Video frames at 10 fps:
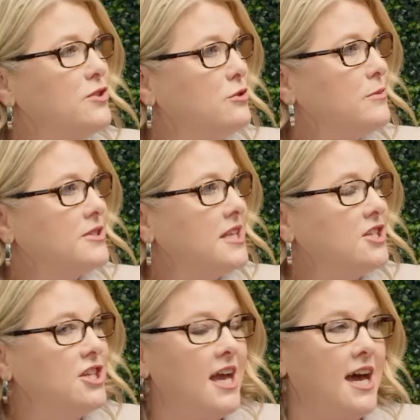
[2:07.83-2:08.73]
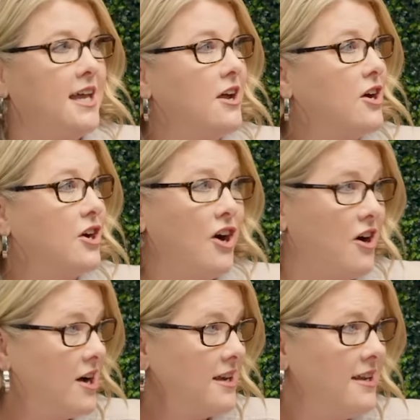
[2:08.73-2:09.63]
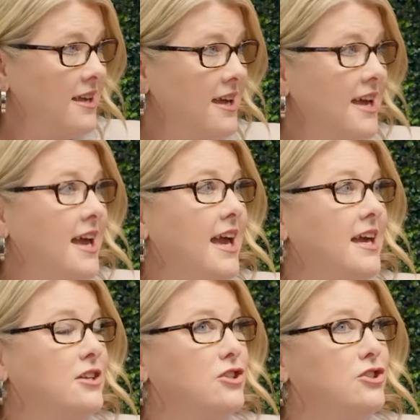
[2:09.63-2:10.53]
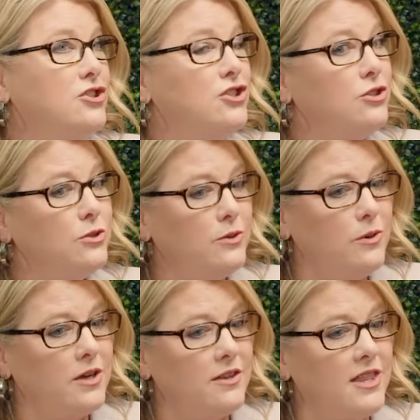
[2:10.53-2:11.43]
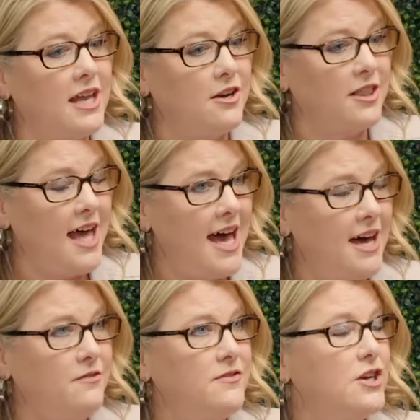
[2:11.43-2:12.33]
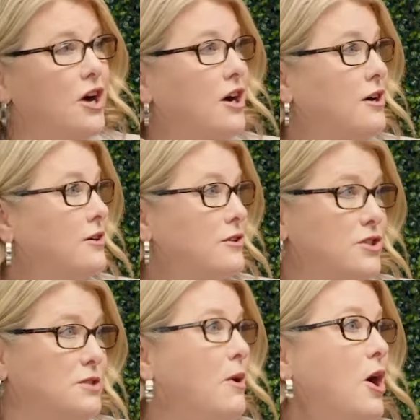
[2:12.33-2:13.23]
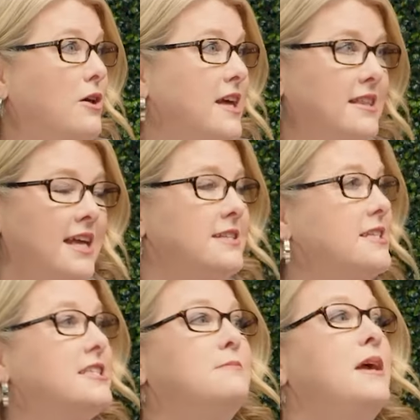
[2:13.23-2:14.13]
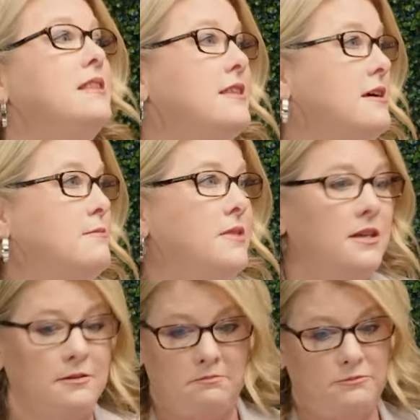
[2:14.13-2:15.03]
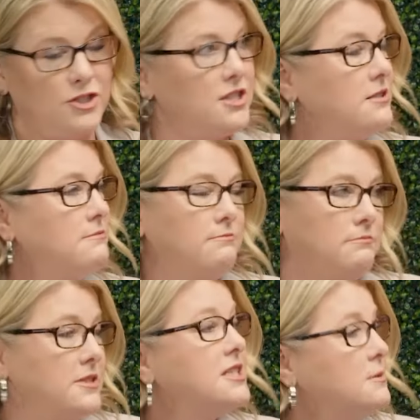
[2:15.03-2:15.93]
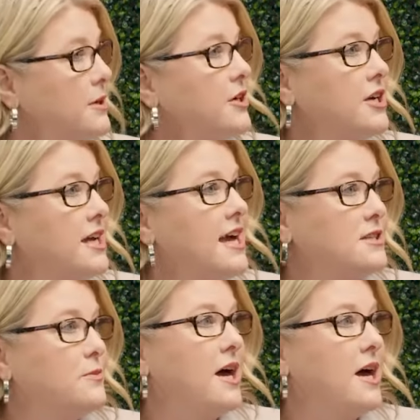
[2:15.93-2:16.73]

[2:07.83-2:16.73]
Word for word: tumors that she had are gone and wow. two that are left are small. Like they anticipate them just disappearing as oh,